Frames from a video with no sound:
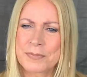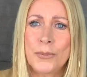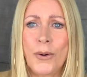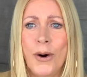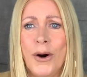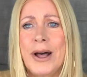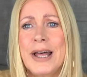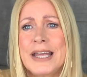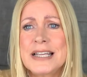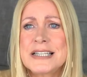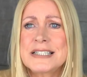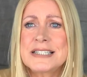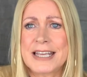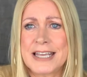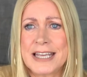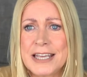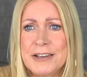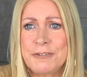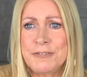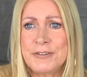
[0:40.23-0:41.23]
What is
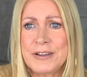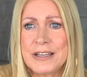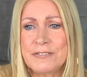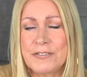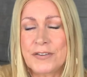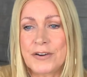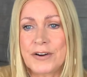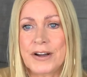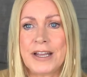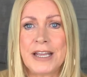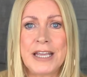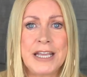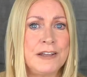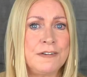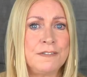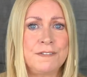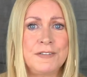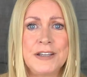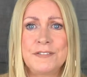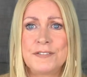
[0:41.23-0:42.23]
hay fever? Hay
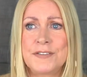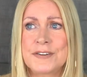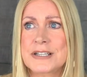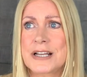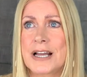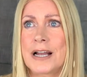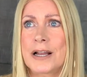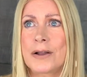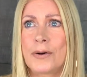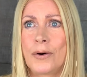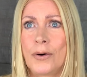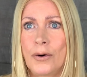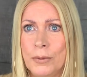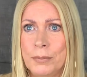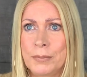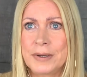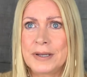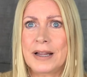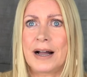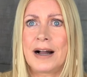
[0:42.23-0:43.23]
fever is a
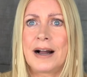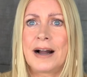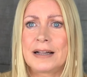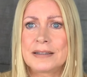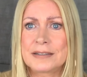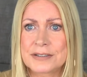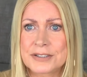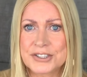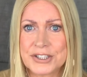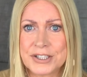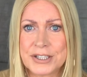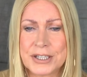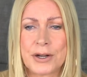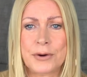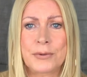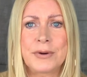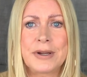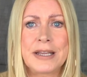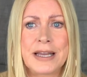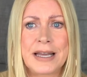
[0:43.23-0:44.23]
common
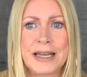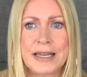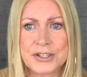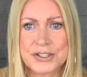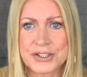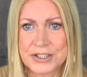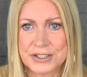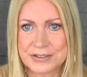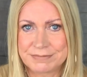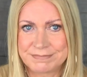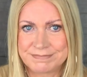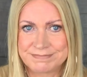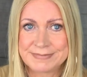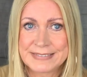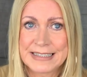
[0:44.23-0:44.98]
allergic reaction.